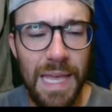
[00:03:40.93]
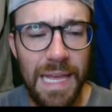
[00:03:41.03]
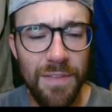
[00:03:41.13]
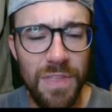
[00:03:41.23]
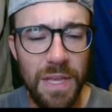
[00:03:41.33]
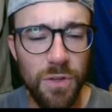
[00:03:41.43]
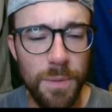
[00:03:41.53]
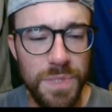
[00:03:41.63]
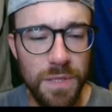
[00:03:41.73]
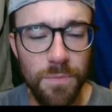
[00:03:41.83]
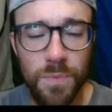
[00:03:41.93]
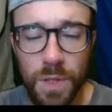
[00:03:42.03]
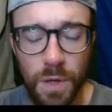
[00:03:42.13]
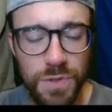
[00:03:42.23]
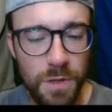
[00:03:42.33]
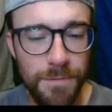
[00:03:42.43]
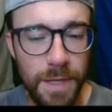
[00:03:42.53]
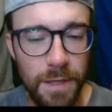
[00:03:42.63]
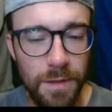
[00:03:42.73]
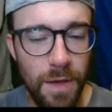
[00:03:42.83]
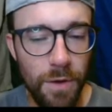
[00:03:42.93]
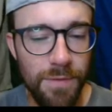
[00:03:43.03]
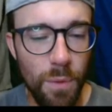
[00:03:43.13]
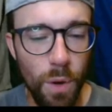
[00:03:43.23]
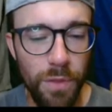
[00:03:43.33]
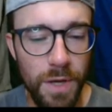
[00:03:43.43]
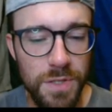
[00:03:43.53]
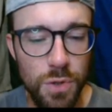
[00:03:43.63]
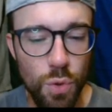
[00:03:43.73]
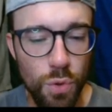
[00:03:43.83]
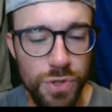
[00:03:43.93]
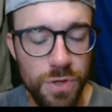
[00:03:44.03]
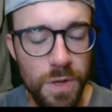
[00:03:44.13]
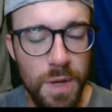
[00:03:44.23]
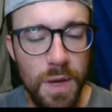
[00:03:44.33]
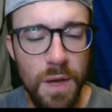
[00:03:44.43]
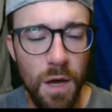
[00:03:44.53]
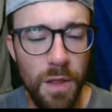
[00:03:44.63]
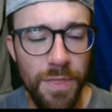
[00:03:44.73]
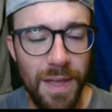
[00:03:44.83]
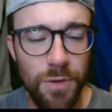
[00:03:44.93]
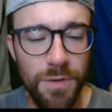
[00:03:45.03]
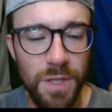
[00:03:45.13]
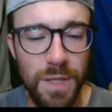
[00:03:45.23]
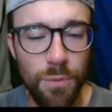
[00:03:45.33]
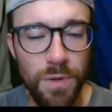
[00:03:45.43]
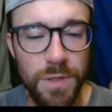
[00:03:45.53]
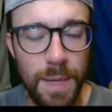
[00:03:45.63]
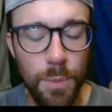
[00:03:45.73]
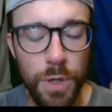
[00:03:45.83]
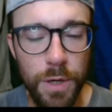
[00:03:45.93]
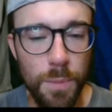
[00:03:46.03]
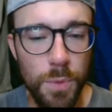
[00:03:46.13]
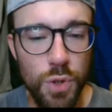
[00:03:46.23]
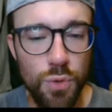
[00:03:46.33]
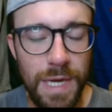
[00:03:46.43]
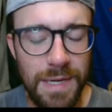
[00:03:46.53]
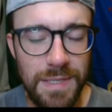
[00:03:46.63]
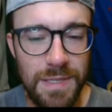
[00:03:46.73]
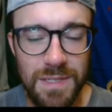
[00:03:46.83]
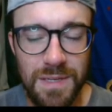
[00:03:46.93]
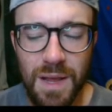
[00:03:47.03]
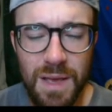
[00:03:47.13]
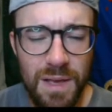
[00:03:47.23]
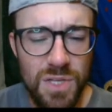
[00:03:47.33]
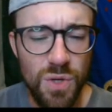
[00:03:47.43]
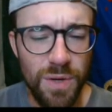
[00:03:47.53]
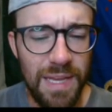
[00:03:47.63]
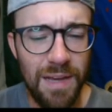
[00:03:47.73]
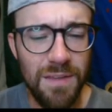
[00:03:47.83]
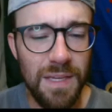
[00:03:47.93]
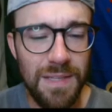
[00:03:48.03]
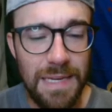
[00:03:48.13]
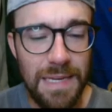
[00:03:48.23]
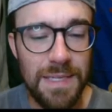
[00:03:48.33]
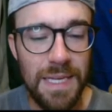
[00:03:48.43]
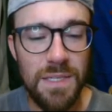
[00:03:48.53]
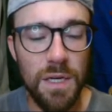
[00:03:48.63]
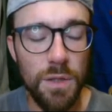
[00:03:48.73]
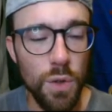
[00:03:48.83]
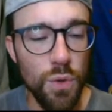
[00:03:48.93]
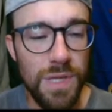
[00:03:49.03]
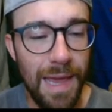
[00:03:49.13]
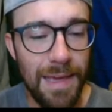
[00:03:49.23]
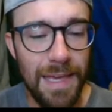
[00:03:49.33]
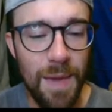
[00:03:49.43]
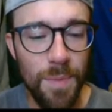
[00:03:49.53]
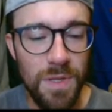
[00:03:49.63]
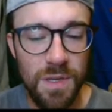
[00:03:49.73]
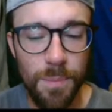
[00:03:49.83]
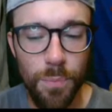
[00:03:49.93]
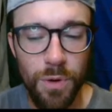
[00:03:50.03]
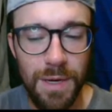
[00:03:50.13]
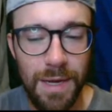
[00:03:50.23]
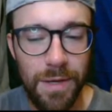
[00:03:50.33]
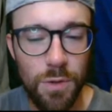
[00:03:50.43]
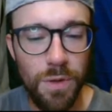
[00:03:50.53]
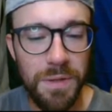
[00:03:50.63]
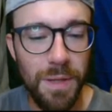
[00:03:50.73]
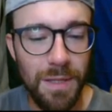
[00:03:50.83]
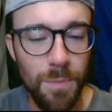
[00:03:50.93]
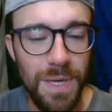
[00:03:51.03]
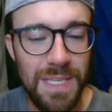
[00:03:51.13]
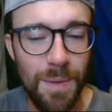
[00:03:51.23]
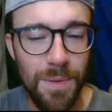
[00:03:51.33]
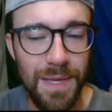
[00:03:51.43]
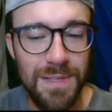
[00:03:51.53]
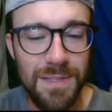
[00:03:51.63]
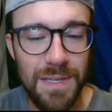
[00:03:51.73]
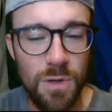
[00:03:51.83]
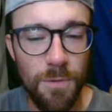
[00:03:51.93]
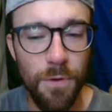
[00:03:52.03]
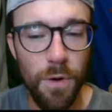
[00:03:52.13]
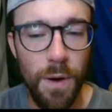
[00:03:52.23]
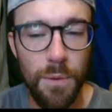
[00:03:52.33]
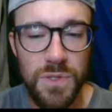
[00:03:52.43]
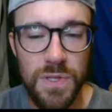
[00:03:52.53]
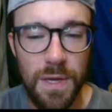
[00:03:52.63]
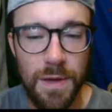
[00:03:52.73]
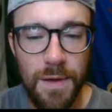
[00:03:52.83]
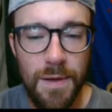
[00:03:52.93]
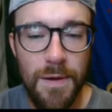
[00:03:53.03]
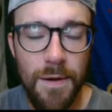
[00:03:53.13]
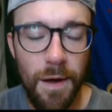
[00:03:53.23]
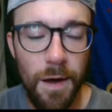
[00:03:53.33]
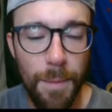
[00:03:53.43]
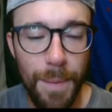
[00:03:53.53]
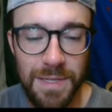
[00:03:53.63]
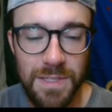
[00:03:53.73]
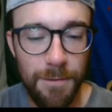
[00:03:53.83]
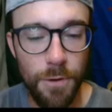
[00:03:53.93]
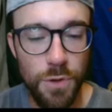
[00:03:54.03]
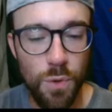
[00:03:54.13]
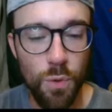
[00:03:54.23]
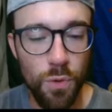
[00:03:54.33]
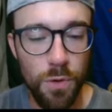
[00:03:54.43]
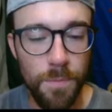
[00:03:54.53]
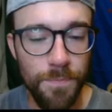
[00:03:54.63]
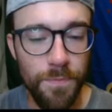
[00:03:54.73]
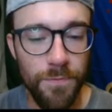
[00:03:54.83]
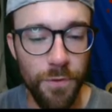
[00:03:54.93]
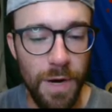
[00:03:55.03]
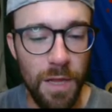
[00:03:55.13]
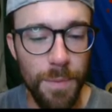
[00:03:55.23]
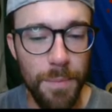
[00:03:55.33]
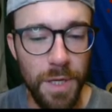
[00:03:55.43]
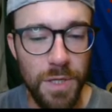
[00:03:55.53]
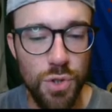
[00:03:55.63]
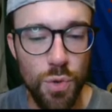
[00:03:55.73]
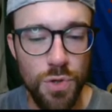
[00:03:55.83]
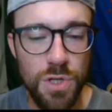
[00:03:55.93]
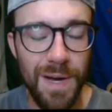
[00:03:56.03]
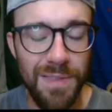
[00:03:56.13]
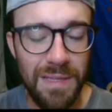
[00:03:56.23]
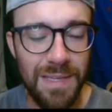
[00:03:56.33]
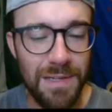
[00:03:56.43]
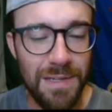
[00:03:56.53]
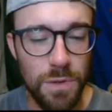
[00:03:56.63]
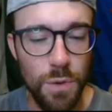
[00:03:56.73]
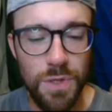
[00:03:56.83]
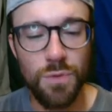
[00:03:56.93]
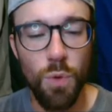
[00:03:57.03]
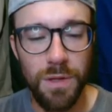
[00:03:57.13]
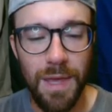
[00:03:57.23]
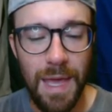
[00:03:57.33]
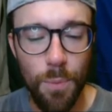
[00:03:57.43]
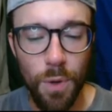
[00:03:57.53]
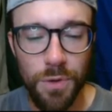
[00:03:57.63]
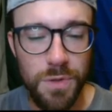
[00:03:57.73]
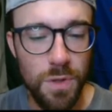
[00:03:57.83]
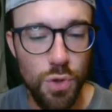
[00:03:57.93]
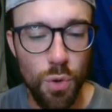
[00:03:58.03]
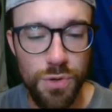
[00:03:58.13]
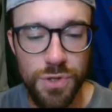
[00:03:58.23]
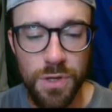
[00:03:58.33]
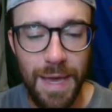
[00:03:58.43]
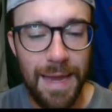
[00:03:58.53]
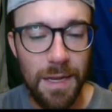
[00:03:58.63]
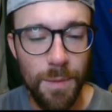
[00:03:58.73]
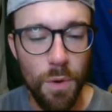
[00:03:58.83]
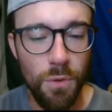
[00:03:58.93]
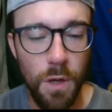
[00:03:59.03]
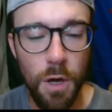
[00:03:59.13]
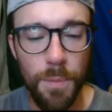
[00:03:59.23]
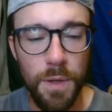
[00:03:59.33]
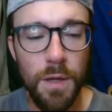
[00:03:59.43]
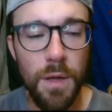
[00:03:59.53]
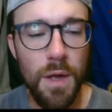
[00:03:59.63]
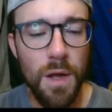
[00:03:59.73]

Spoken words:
And I think Clemson goes undefeated. They only have that one loss to Georgia. Other than that, though, I think they run the table here. Number 2, Texas. So, again, I think Texas is going to lose a game at some point. Now, they do look like the best team in the SEC so far, I would say, minus that first quarter for Alabama against Georgia. But I think Texas loses one game, whether it's to Georgia, A&M, Oklahoma.